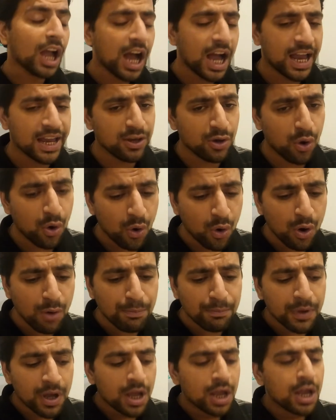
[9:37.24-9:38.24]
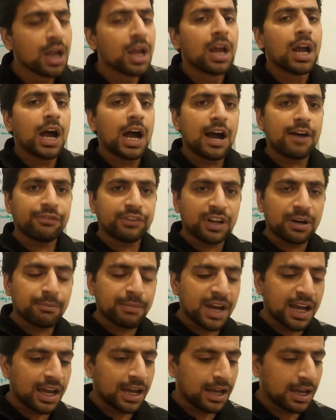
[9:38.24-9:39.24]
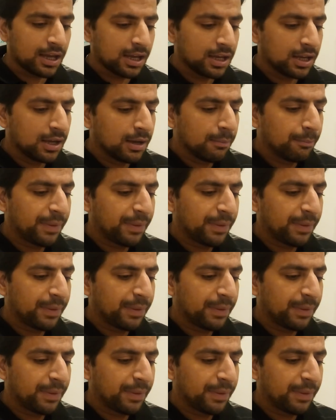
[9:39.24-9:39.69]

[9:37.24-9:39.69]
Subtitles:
I hope after my